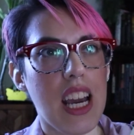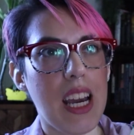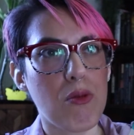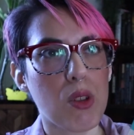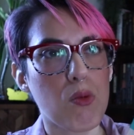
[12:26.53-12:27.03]

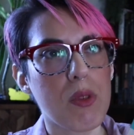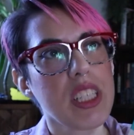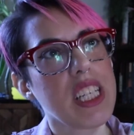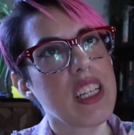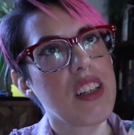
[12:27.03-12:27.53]
And we're
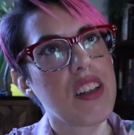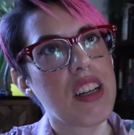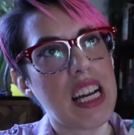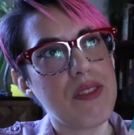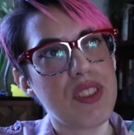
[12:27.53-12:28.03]
really
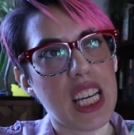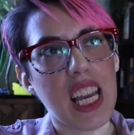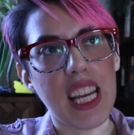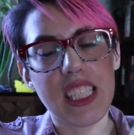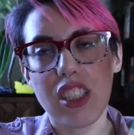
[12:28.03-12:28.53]
kind of
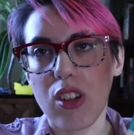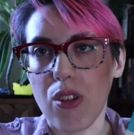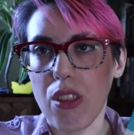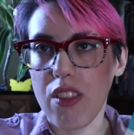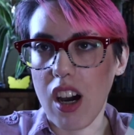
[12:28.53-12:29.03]
digging into
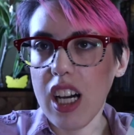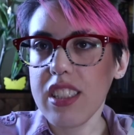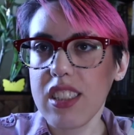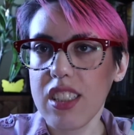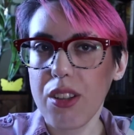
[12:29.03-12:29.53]
her
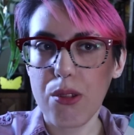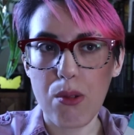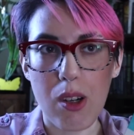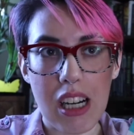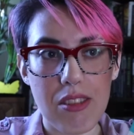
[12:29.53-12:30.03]
thoughts
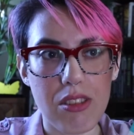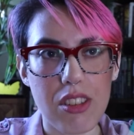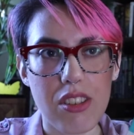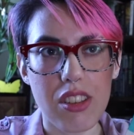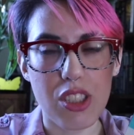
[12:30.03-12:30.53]

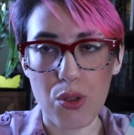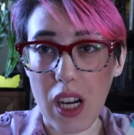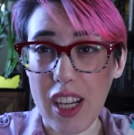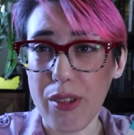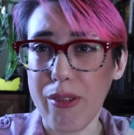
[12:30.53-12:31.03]
throughout the
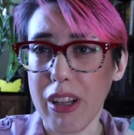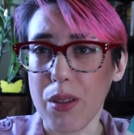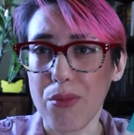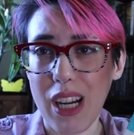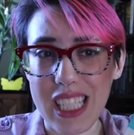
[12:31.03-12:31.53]
trial, throughout
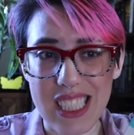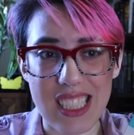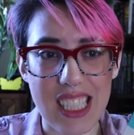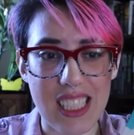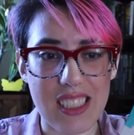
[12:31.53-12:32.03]
the
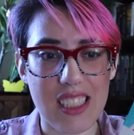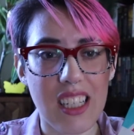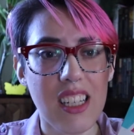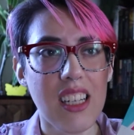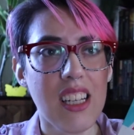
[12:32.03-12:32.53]
pregnancies
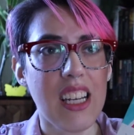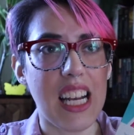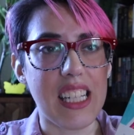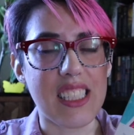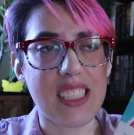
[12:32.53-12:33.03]

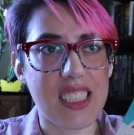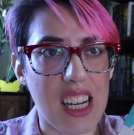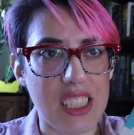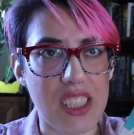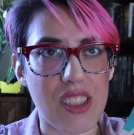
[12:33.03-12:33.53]
and the
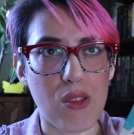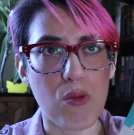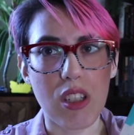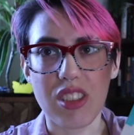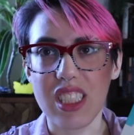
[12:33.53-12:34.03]
discussion,
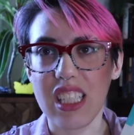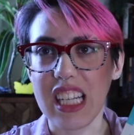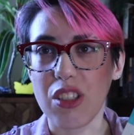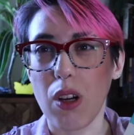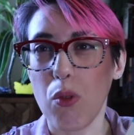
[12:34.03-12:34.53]
where she's
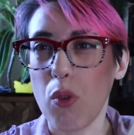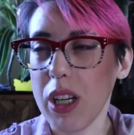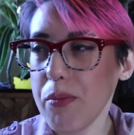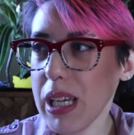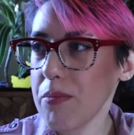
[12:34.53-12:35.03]
like, do I
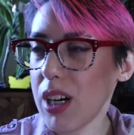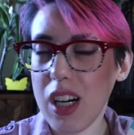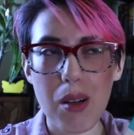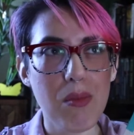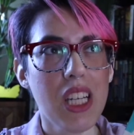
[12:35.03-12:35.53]
want to be a
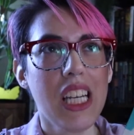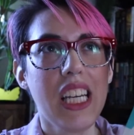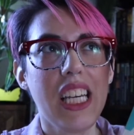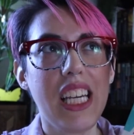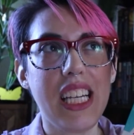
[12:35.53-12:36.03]
mom?
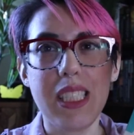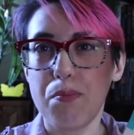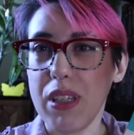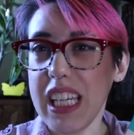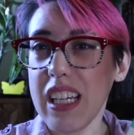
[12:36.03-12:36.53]
Is
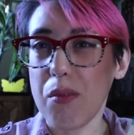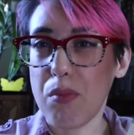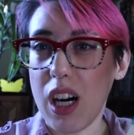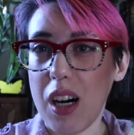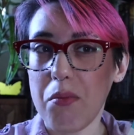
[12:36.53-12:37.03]
being a
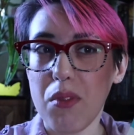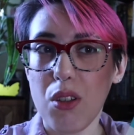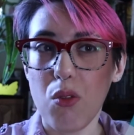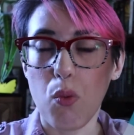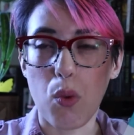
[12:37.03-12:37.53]
mom
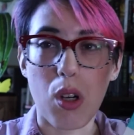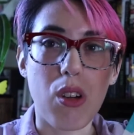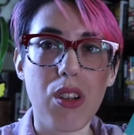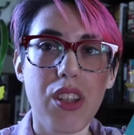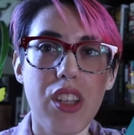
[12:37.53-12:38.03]

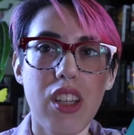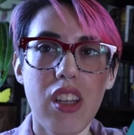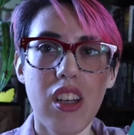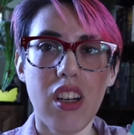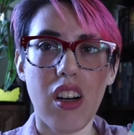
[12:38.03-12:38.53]
worth
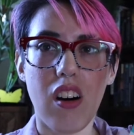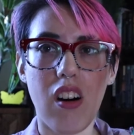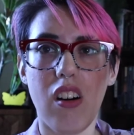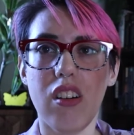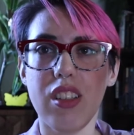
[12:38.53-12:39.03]

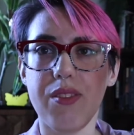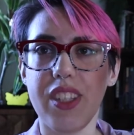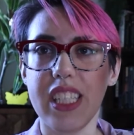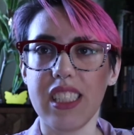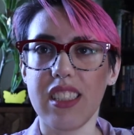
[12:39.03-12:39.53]
all of
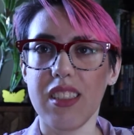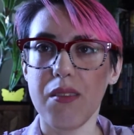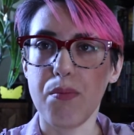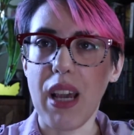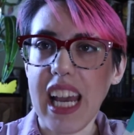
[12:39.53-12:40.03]
this
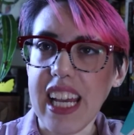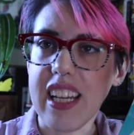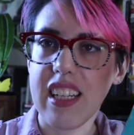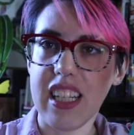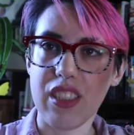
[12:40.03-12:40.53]

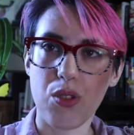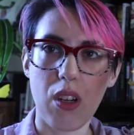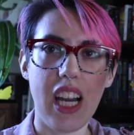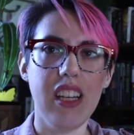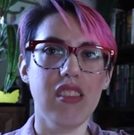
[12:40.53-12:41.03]
pain and
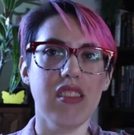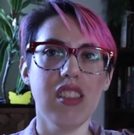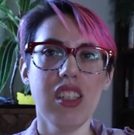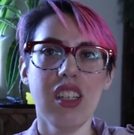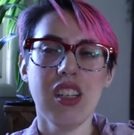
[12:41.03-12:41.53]

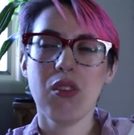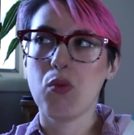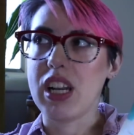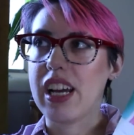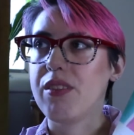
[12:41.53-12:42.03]
trial
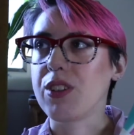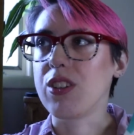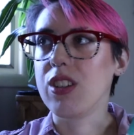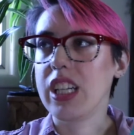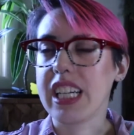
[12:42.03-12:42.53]

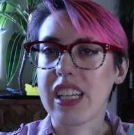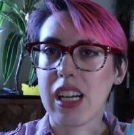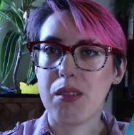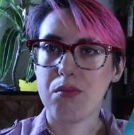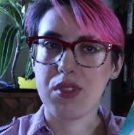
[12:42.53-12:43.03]
whenever it
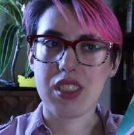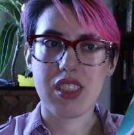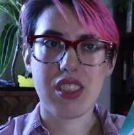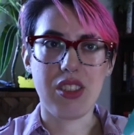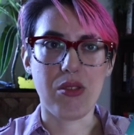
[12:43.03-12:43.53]
comes
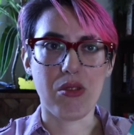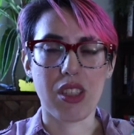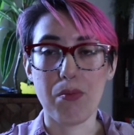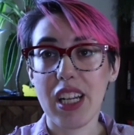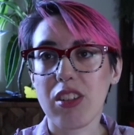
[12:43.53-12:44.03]
to
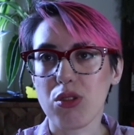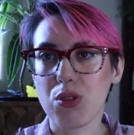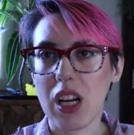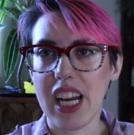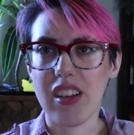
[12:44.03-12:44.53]
the medical
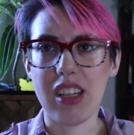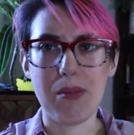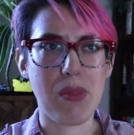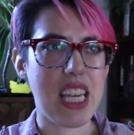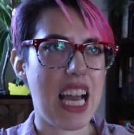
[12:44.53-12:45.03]
trial
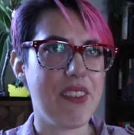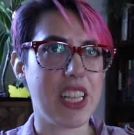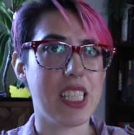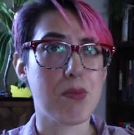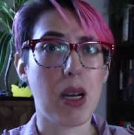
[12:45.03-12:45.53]
and me
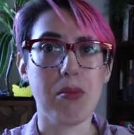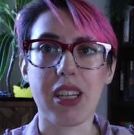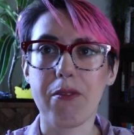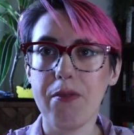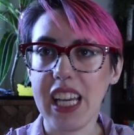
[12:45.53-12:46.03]
having this
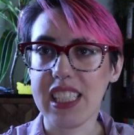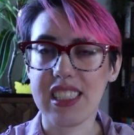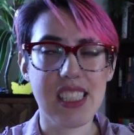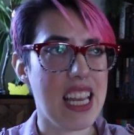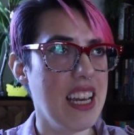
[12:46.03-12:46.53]
public
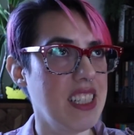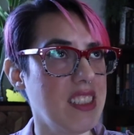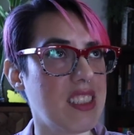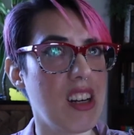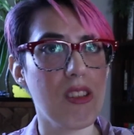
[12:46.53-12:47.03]
face
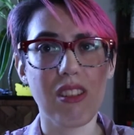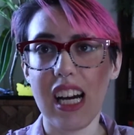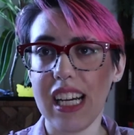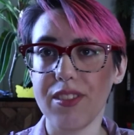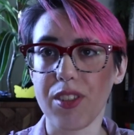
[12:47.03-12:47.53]
and our
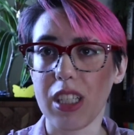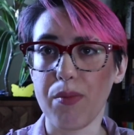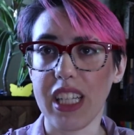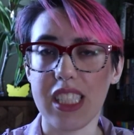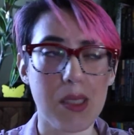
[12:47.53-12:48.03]
lives are going
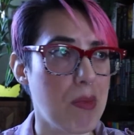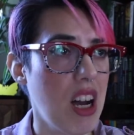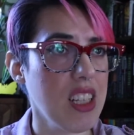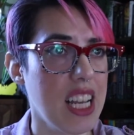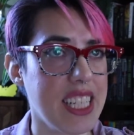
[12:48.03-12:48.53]
to be in the
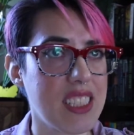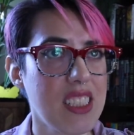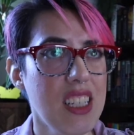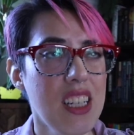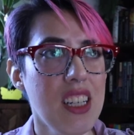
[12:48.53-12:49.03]

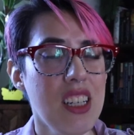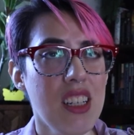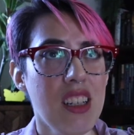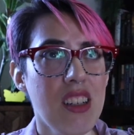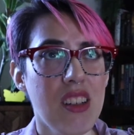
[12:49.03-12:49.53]
spotlight
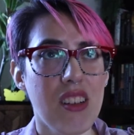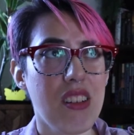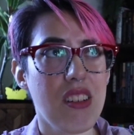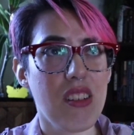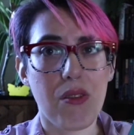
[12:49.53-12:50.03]

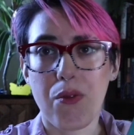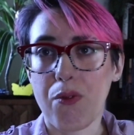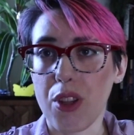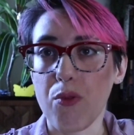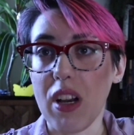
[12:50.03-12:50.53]

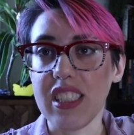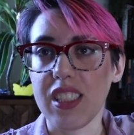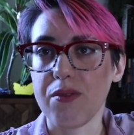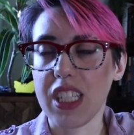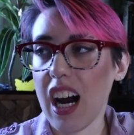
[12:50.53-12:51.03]
for the
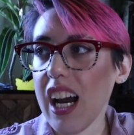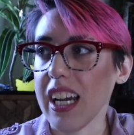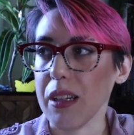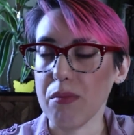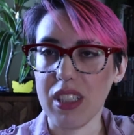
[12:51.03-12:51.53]
rest of
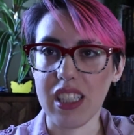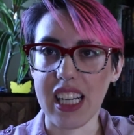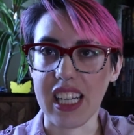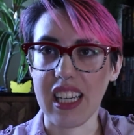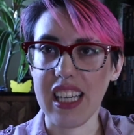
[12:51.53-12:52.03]
time?
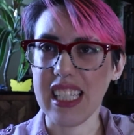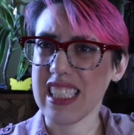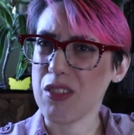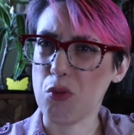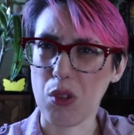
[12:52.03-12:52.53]
Like,
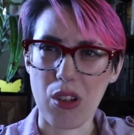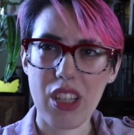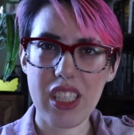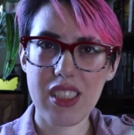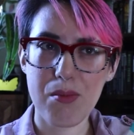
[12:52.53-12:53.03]
is it
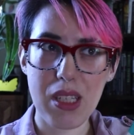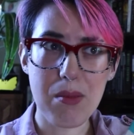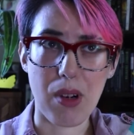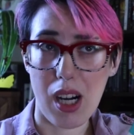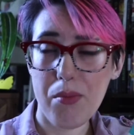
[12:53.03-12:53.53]
worth it to be a
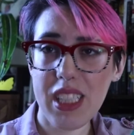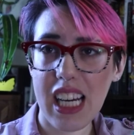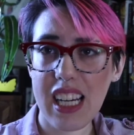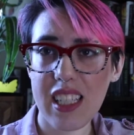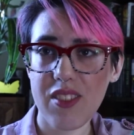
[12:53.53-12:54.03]
mom in
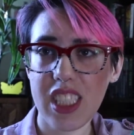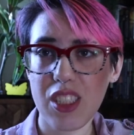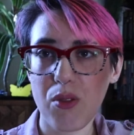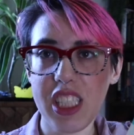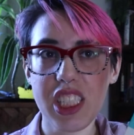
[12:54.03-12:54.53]
that kind of
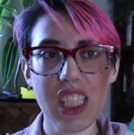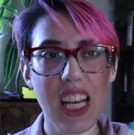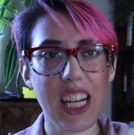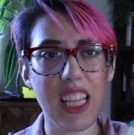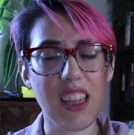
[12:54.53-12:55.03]
situation?
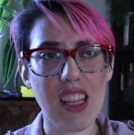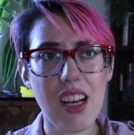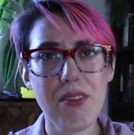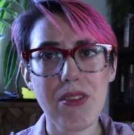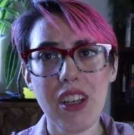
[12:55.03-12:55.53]
And I
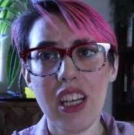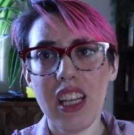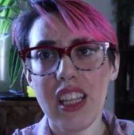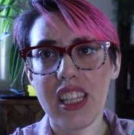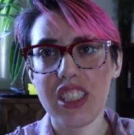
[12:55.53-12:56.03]
love
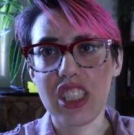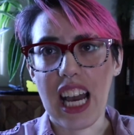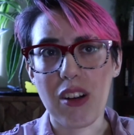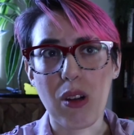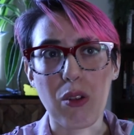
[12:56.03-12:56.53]
that
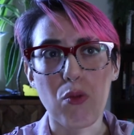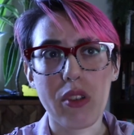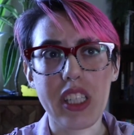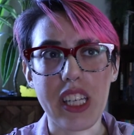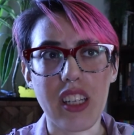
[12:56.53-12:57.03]
Chadwick
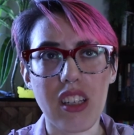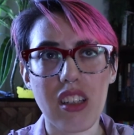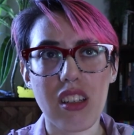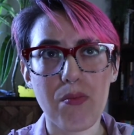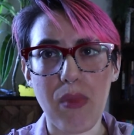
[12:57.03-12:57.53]
really
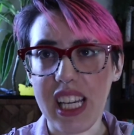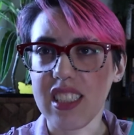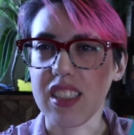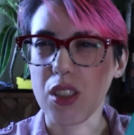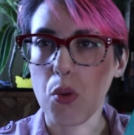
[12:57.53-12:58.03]

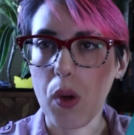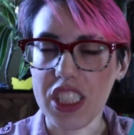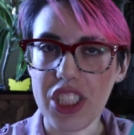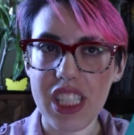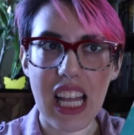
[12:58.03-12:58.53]
makes us
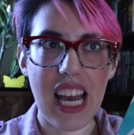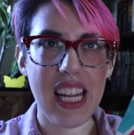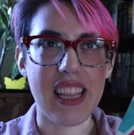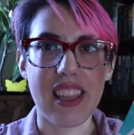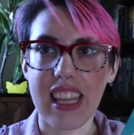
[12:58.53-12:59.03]
question
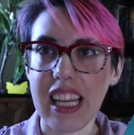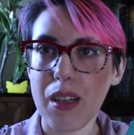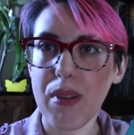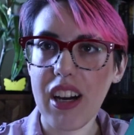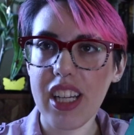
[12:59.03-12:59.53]
that and think
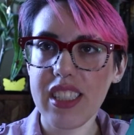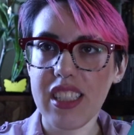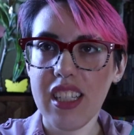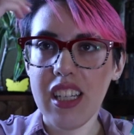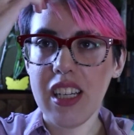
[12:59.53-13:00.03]
about
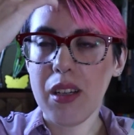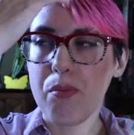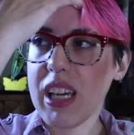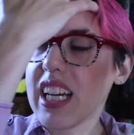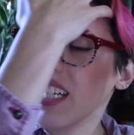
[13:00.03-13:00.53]
it,
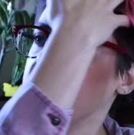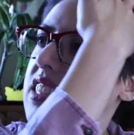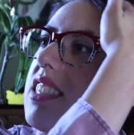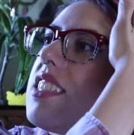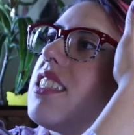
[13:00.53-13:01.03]

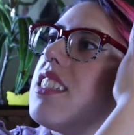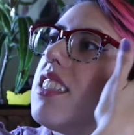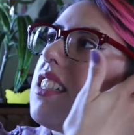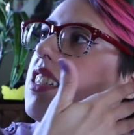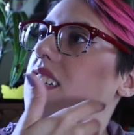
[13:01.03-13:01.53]
because
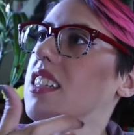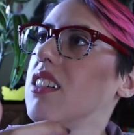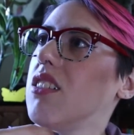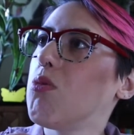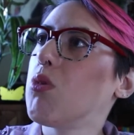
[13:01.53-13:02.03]

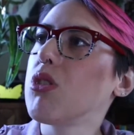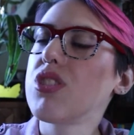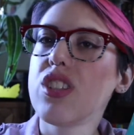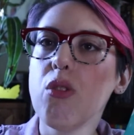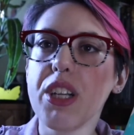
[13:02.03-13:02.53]
we're
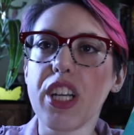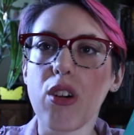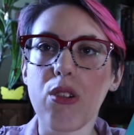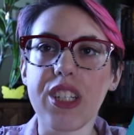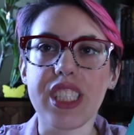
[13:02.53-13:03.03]
so
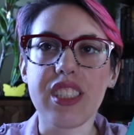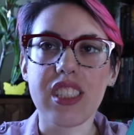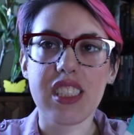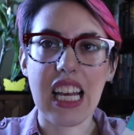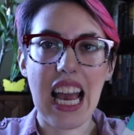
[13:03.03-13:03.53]

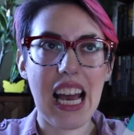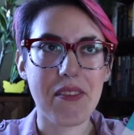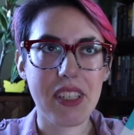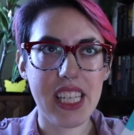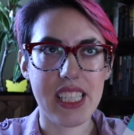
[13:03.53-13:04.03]
encouraged to
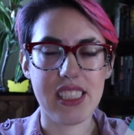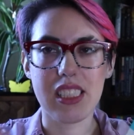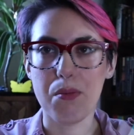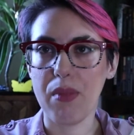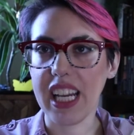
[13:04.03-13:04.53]
have kids,
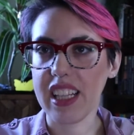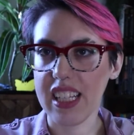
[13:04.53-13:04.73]
to make